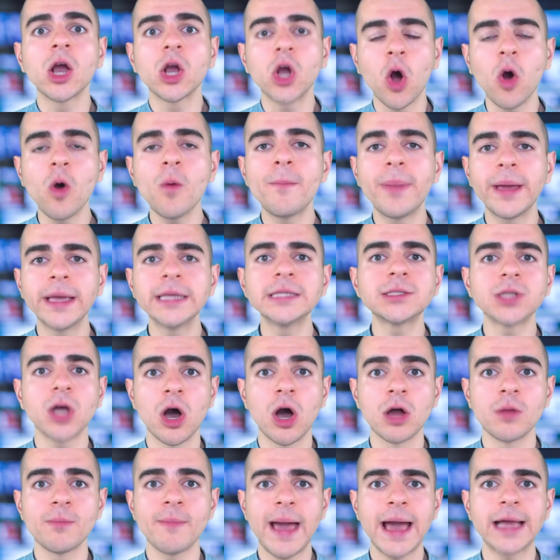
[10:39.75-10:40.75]
Go based
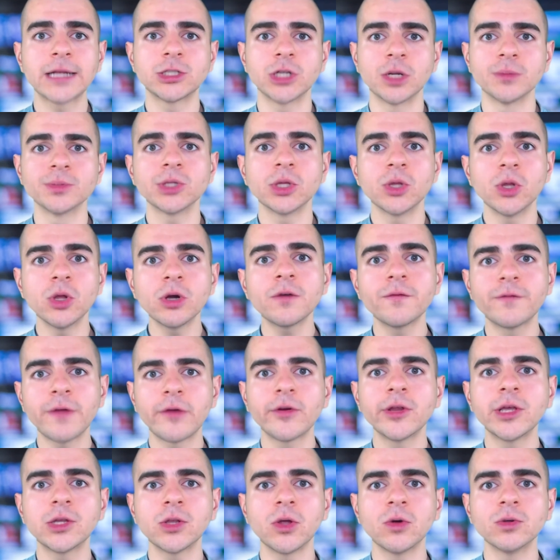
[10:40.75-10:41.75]
on matchups. Look
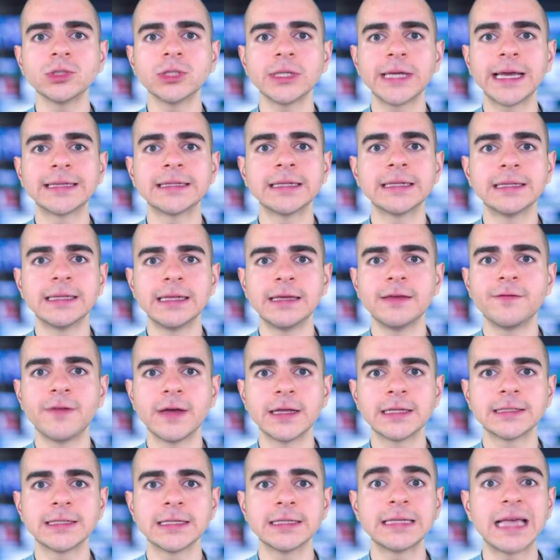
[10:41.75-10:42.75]
very closely at the
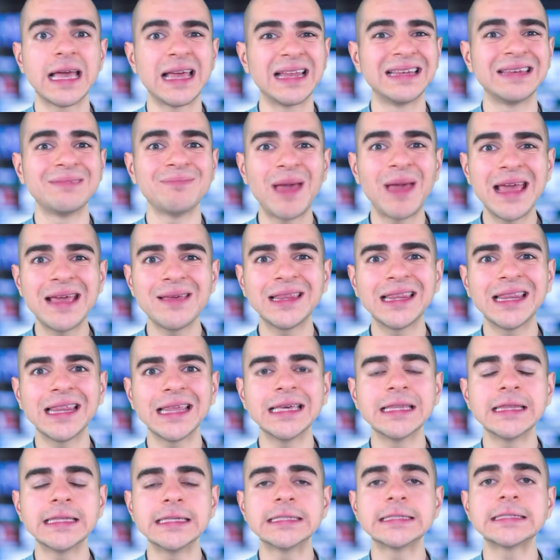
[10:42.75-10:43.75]
defenses and
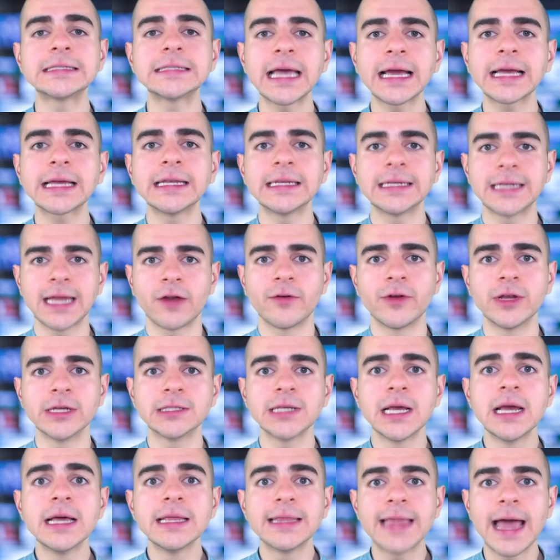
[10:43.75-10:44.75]
mainly the
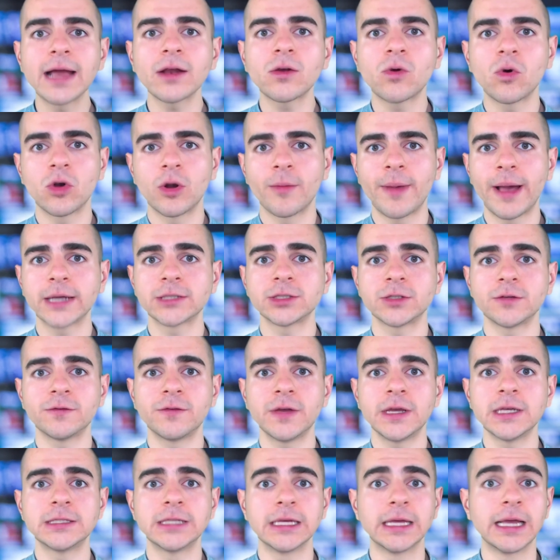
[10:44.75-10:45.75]
secondaries that quarterbacks are
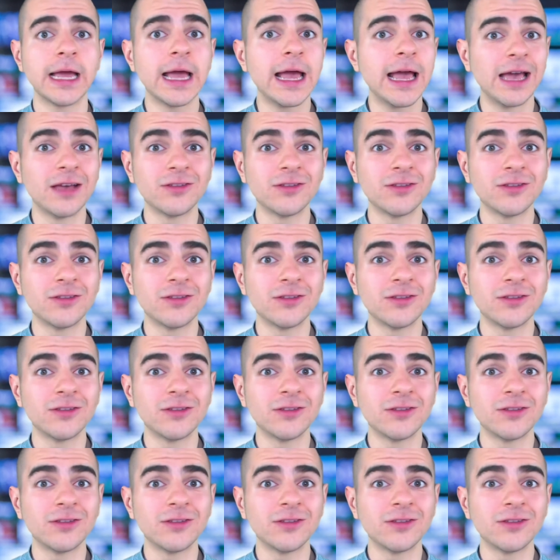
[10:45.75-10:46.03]
facing.